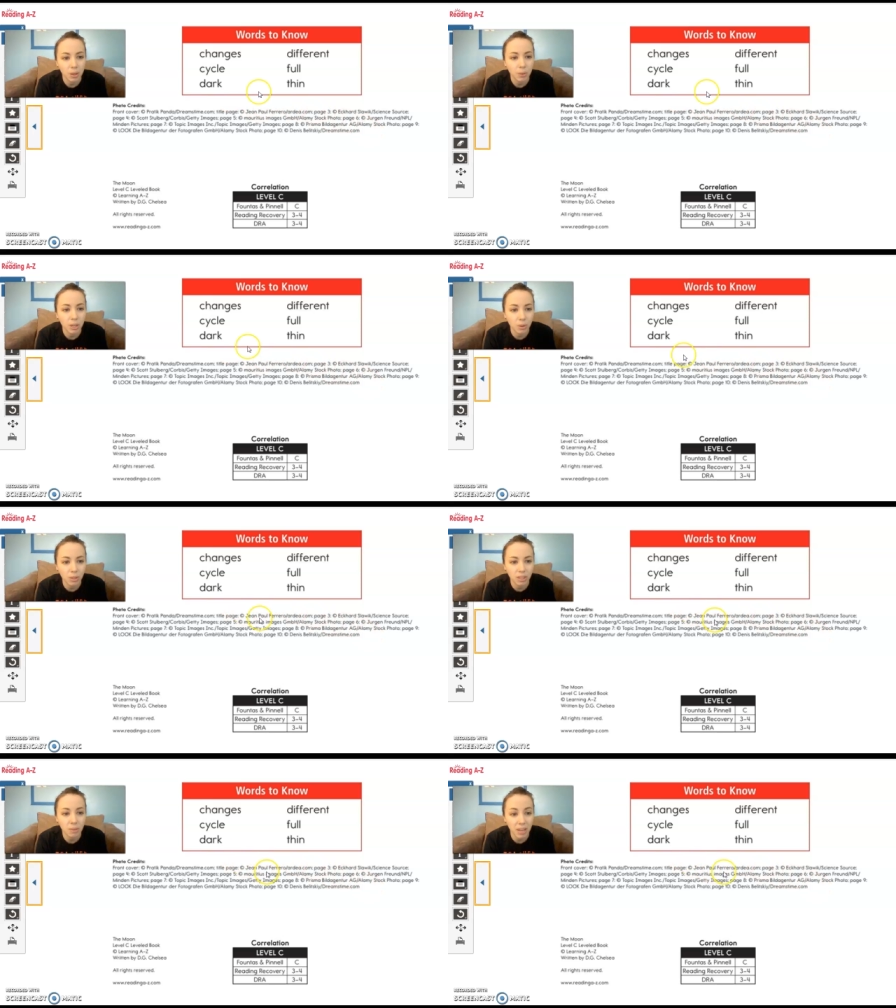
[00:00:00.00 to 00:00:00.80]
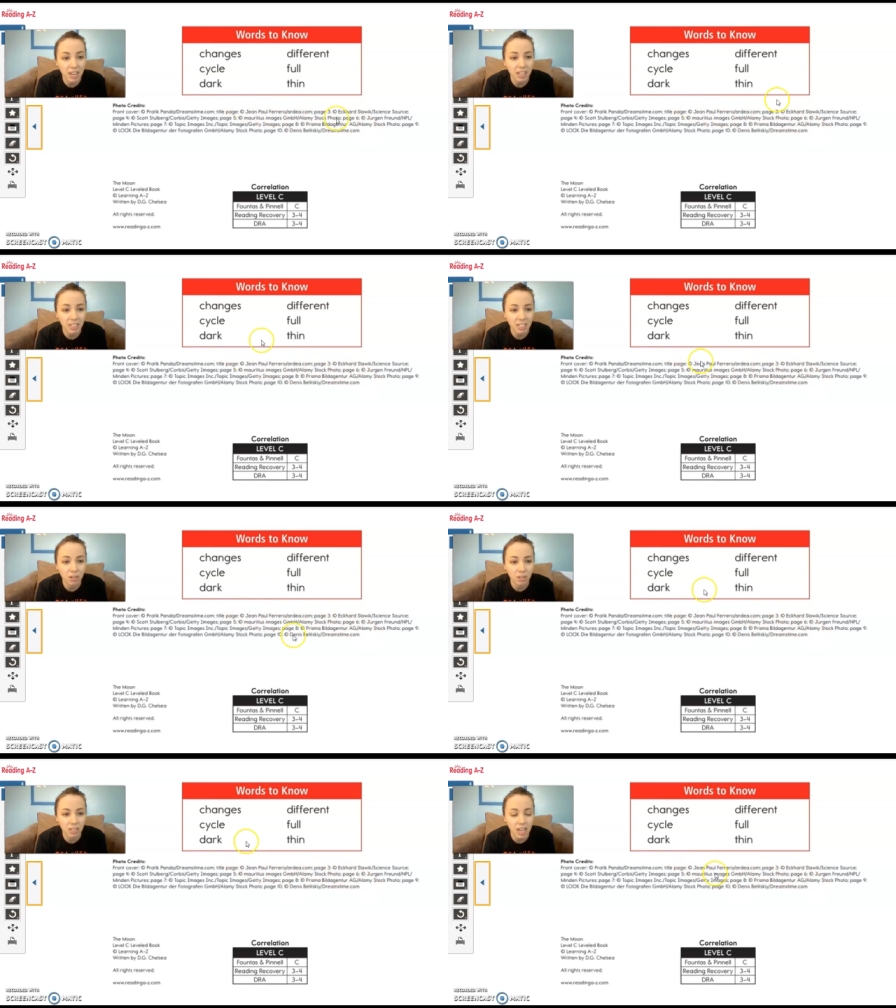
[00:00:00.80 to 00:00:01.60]
we know that the main idea
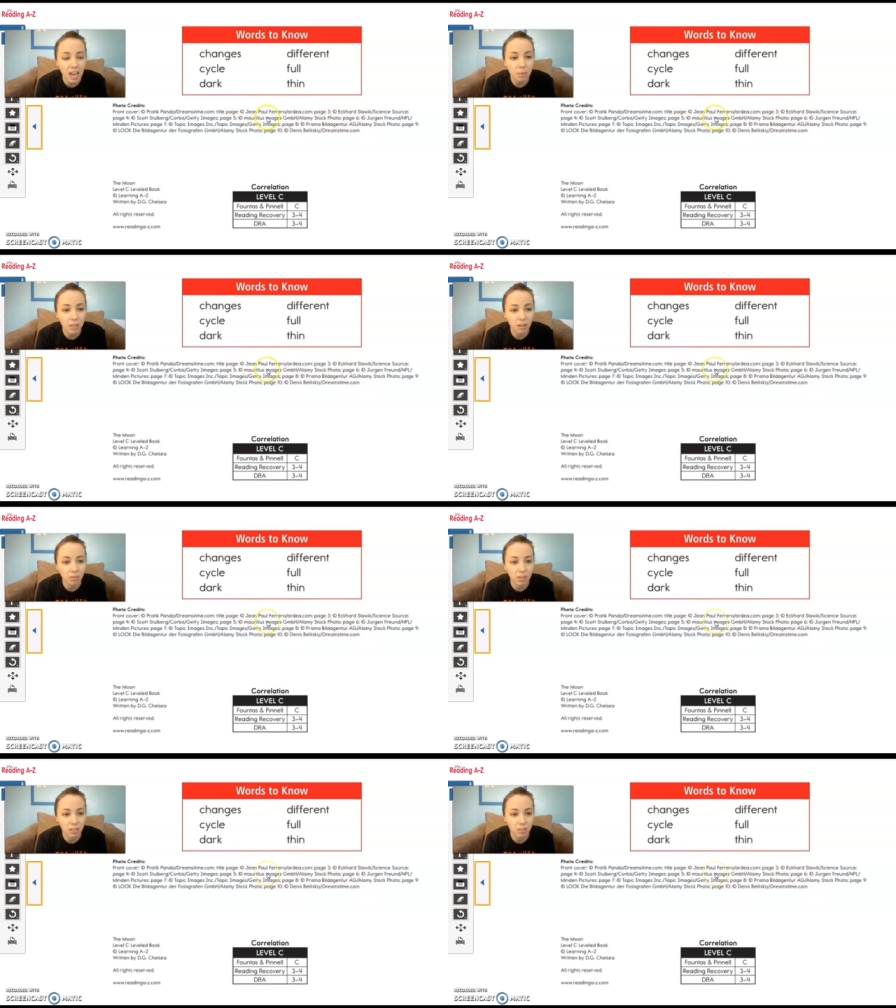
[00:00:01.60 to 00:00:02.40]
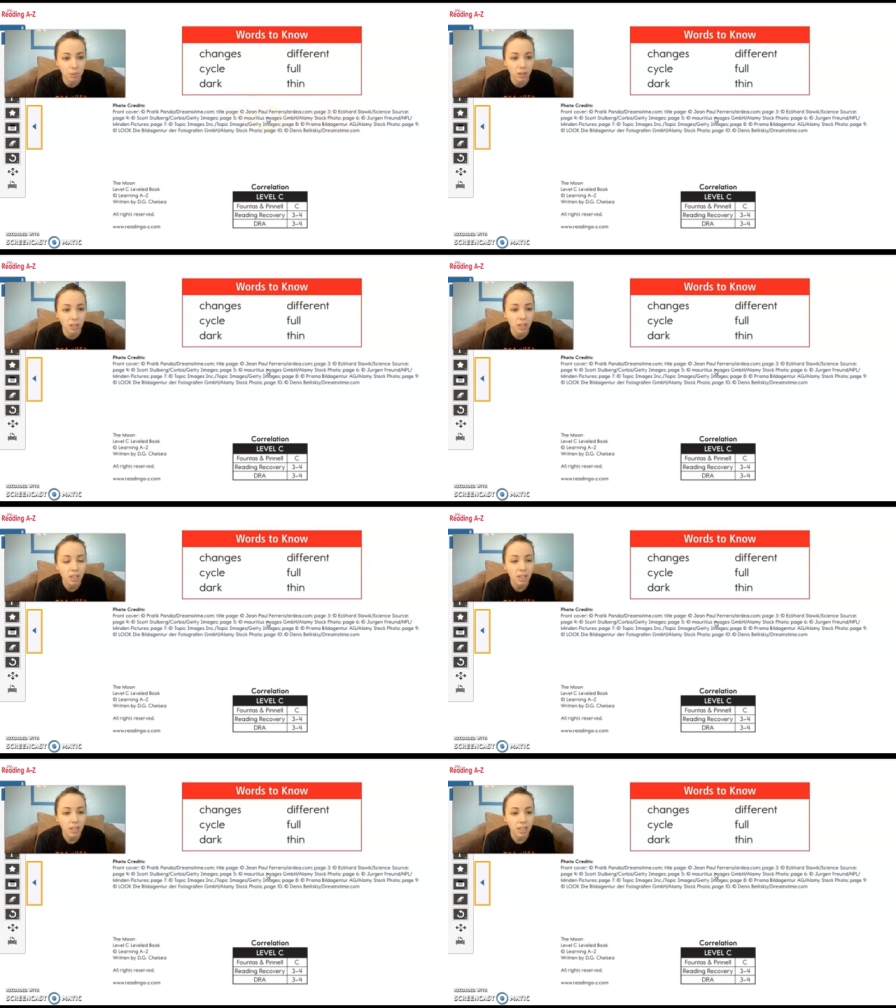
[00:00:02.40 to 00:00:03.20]
or the topic of this book
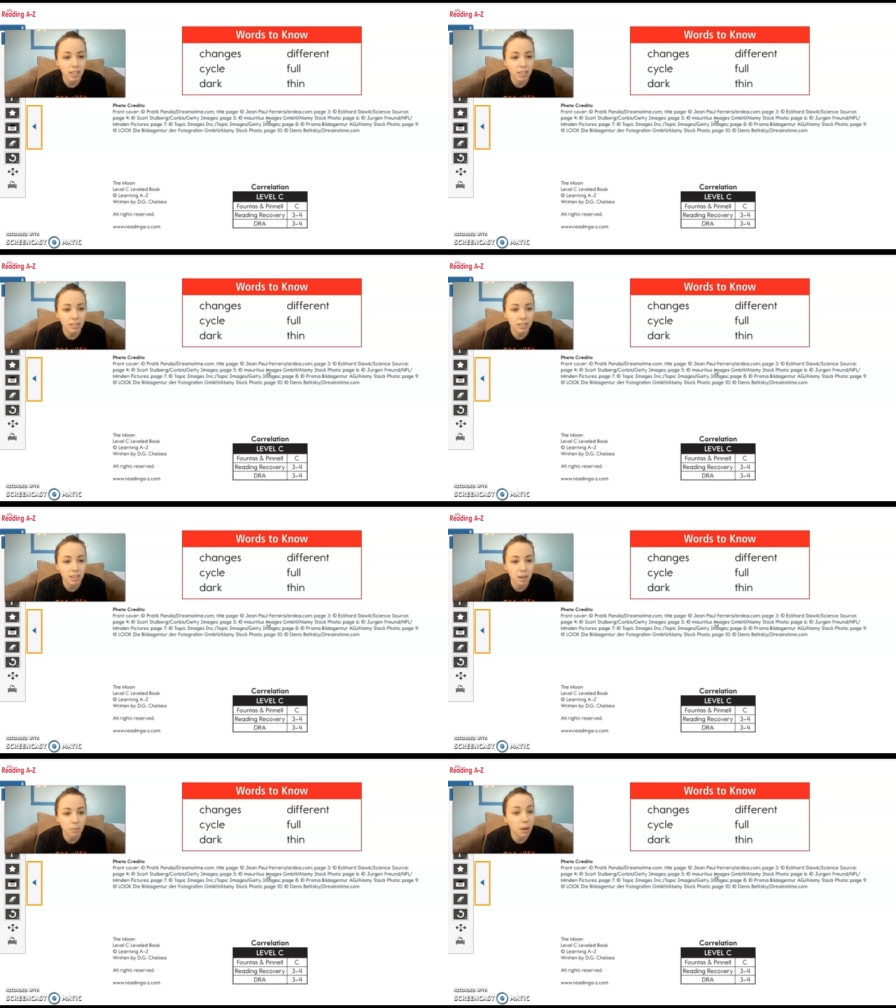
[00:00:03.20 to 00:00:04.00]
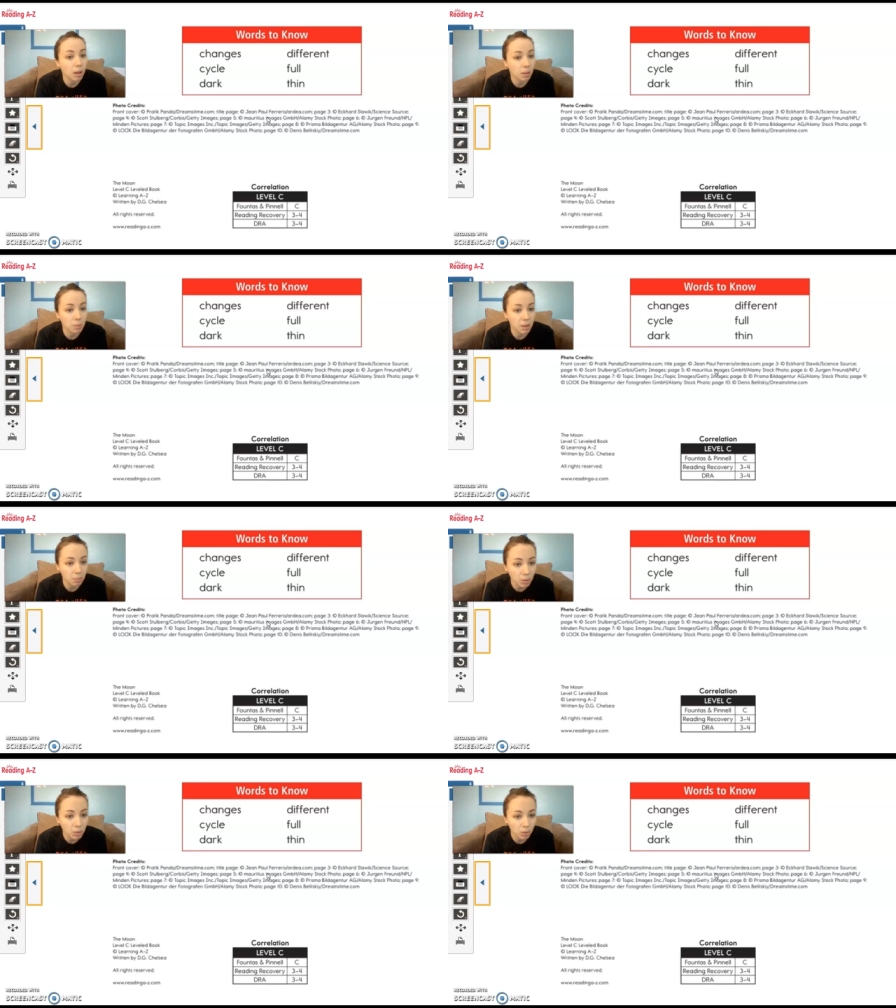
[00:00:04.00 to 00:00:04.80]
is all about the
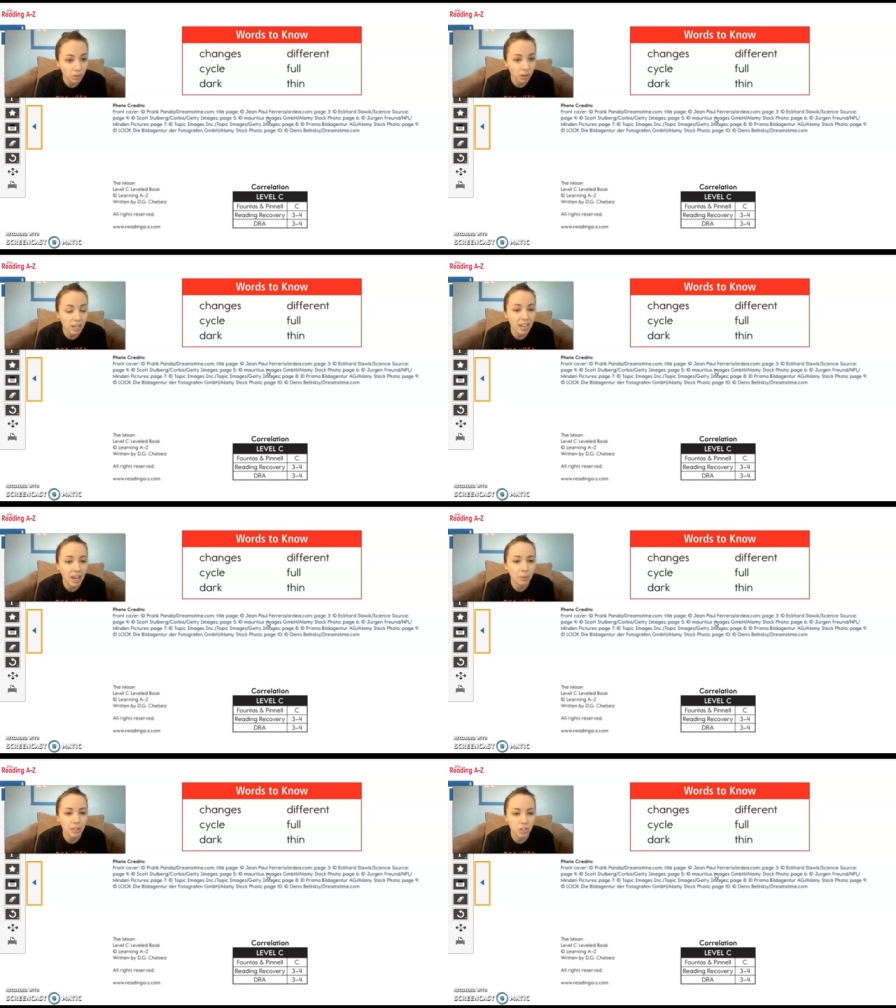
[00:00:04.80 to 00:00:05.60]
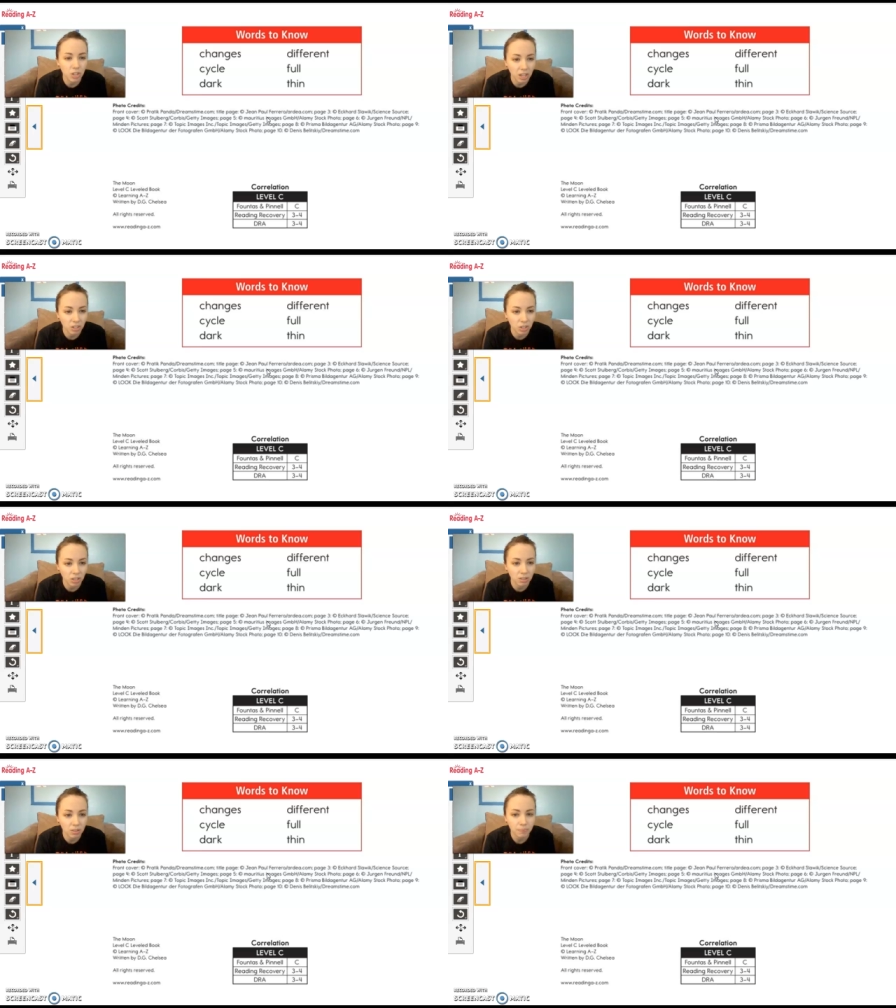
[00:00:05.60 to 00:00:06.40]
moon, right, and how it
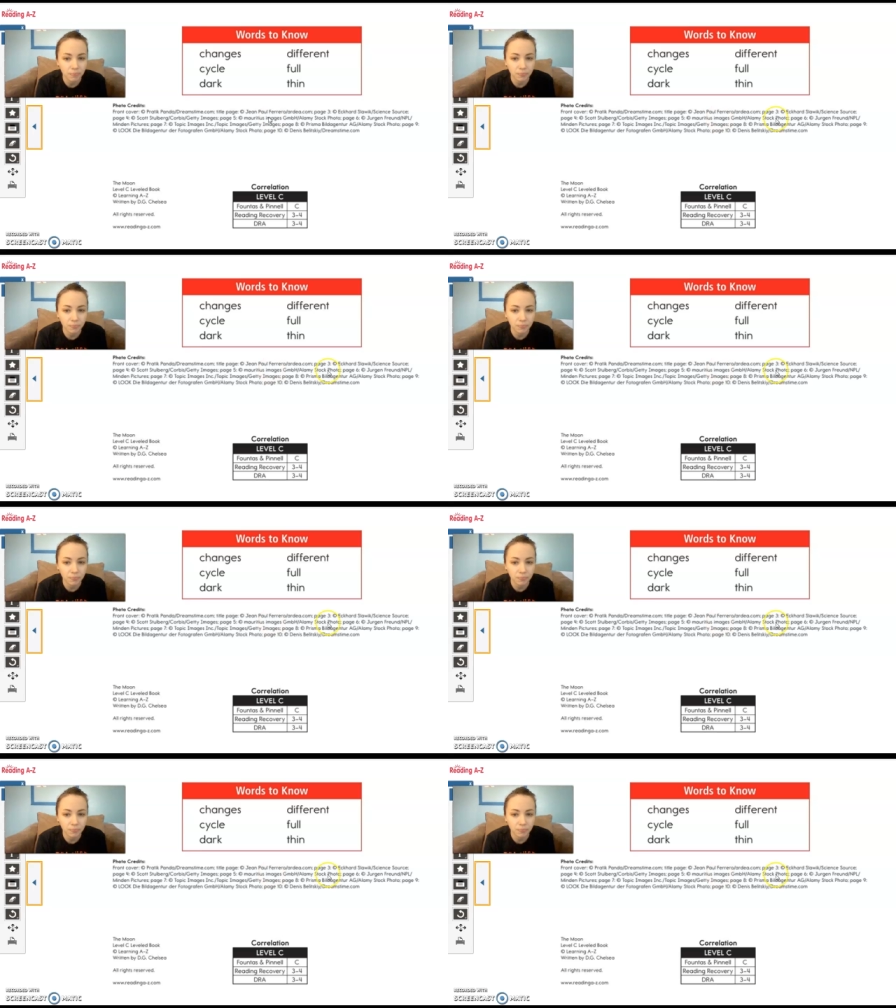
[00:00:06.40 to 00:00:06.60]
changes.